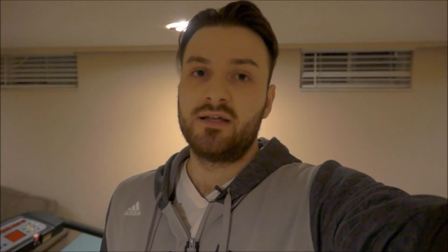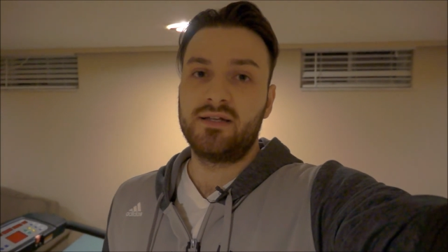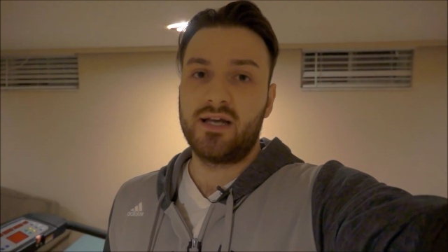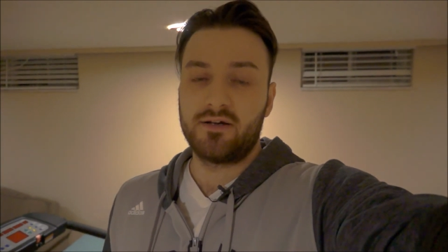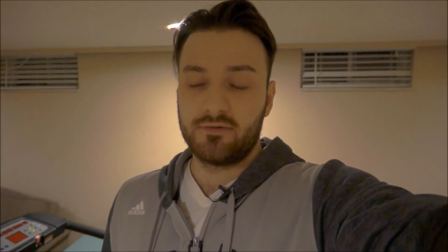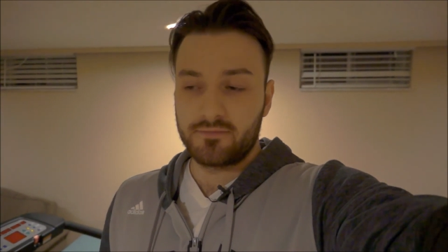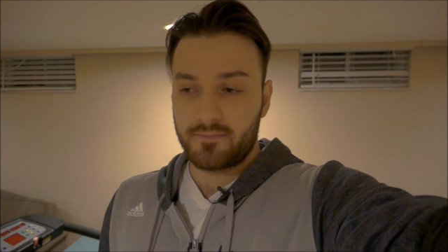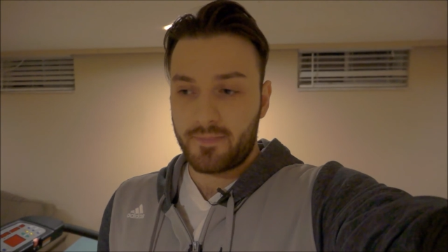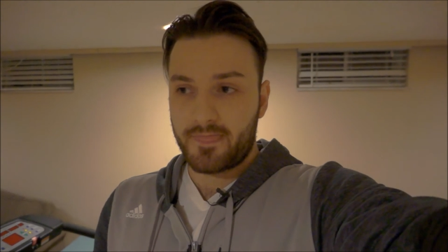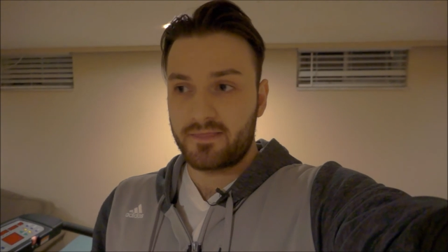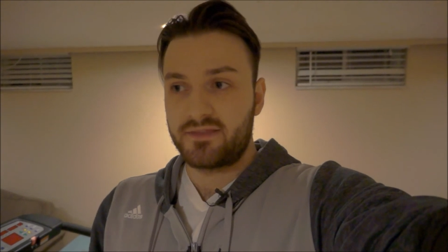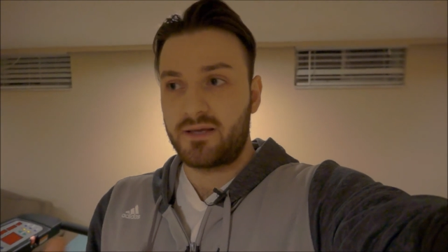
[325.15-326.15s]
Now,
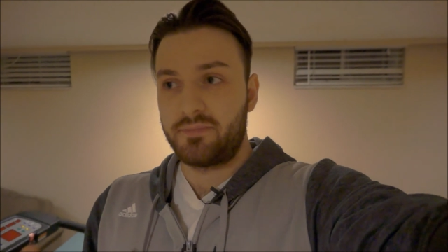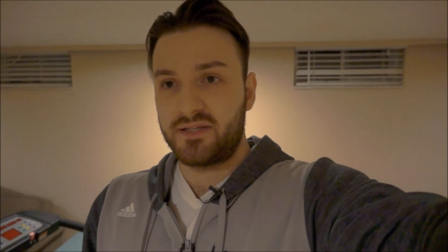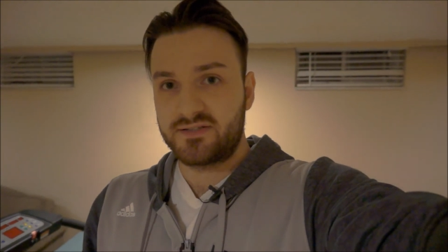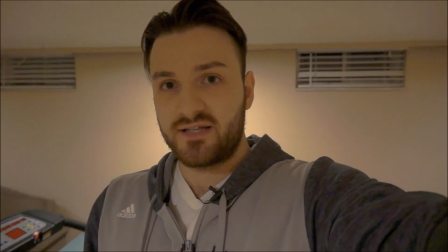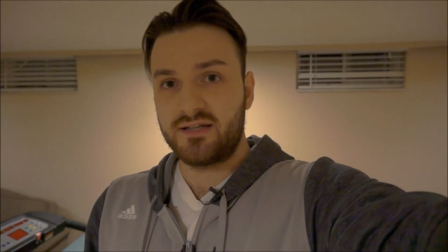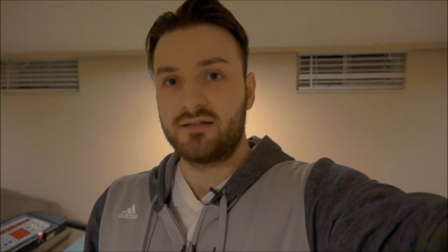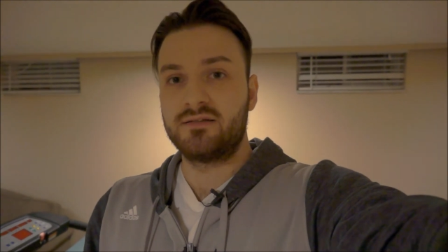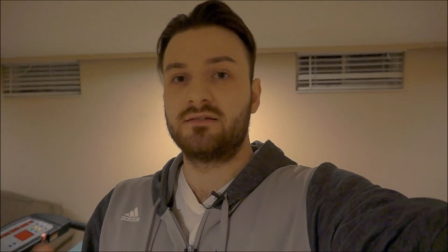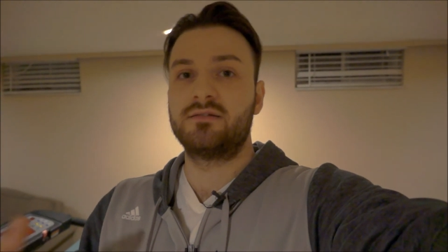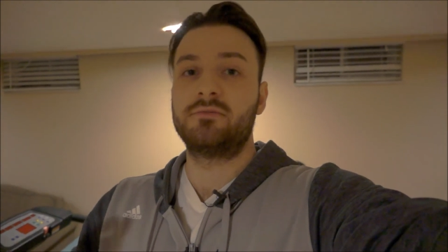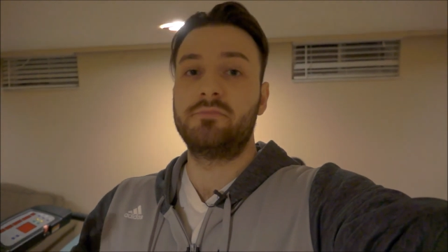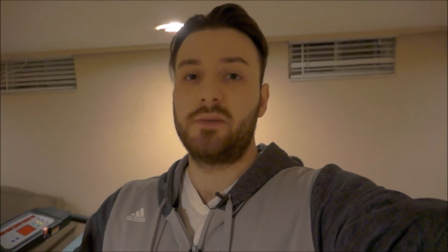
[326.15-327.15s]
with that being said,
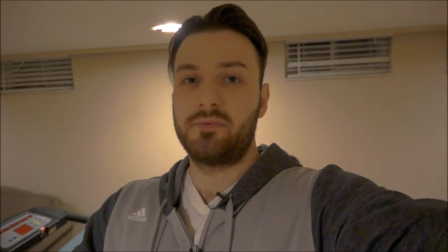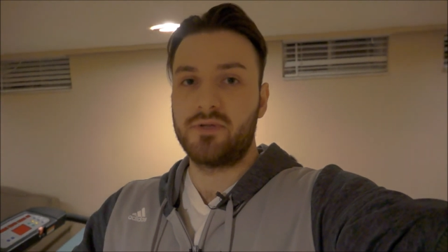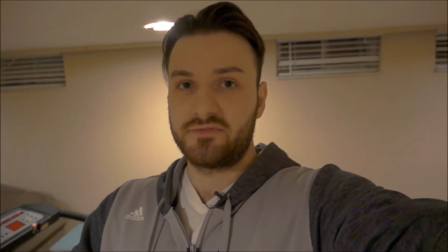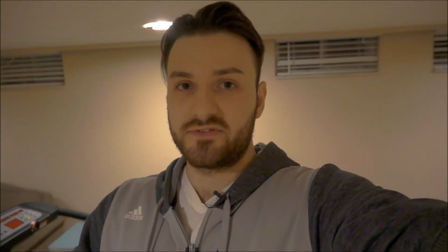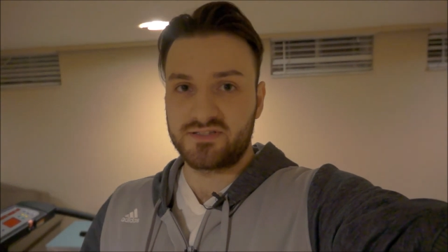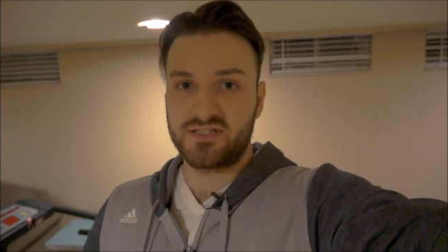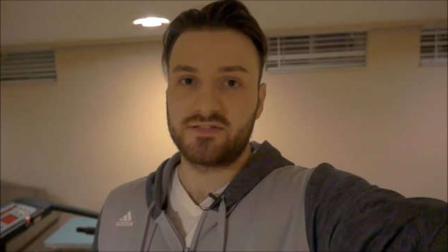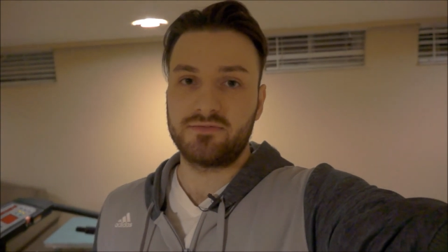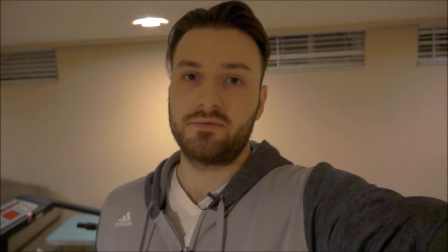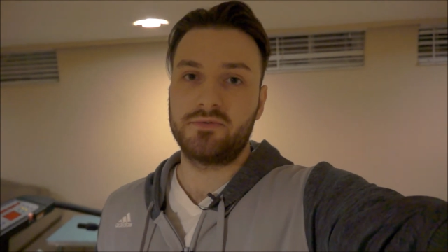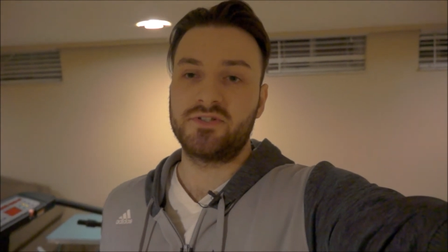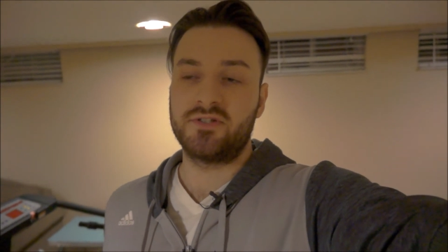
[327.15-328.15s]
people have
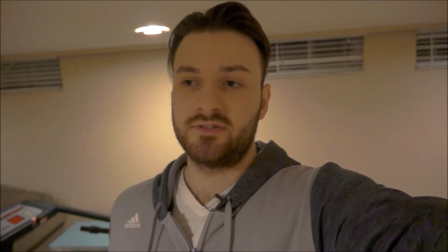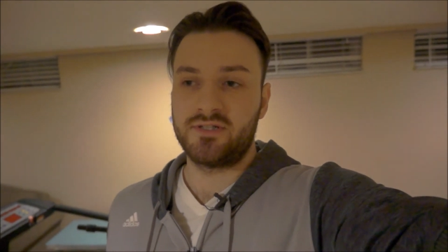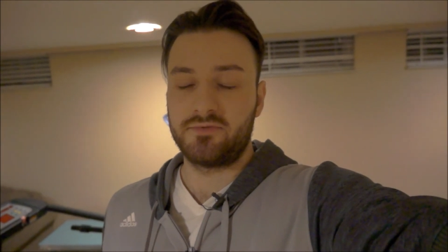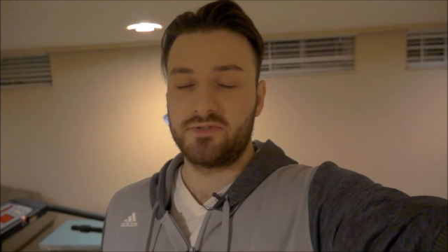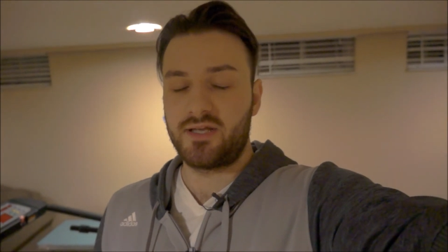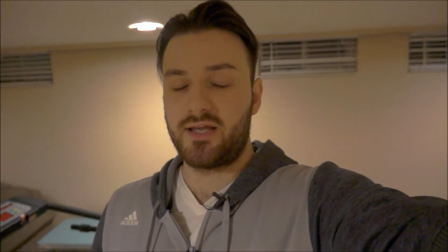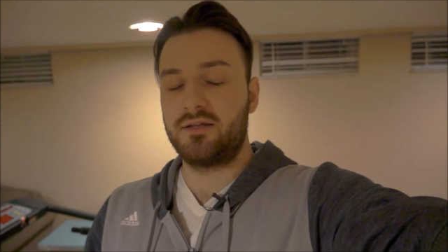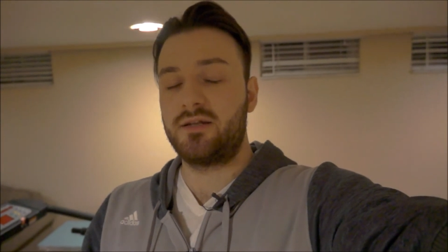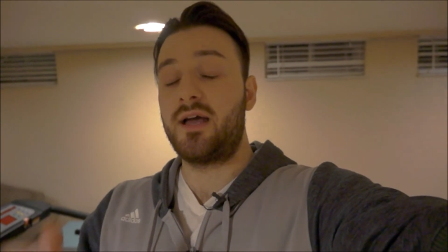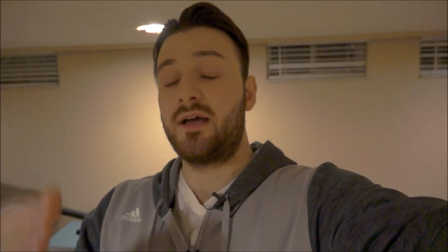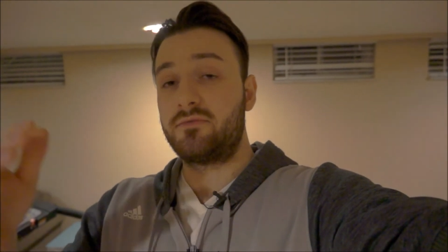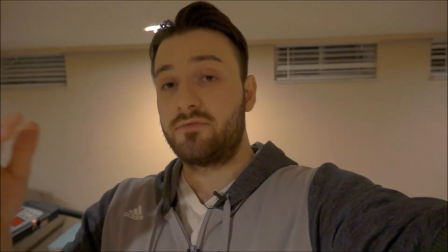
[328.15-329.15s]
successfully returned and
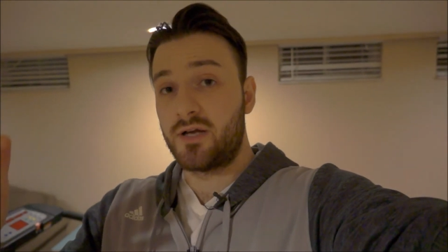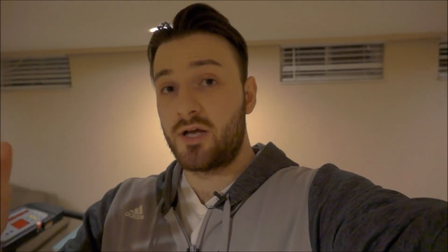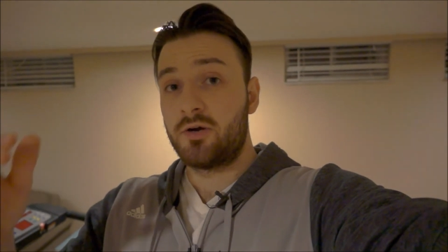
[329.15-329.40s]
have